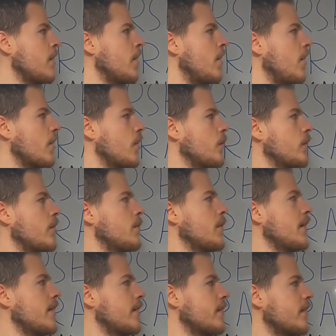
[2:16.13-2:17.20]
are going to
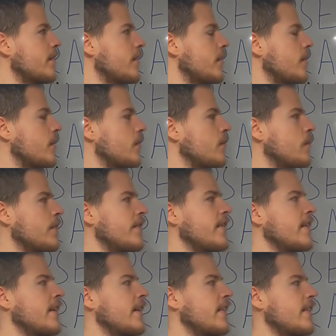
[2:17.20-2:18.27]
be, so we see
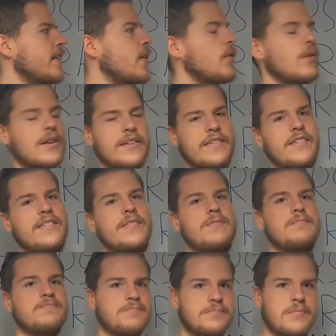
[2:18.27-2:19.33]
that the goal is
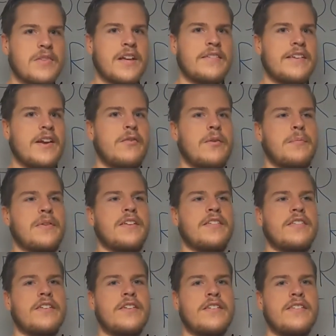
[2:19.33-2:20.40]
10
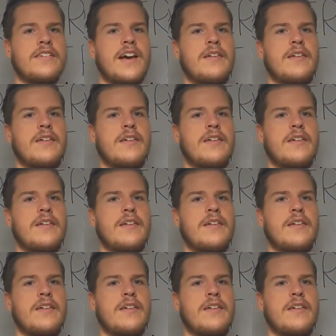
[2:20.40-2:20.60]
repetitions.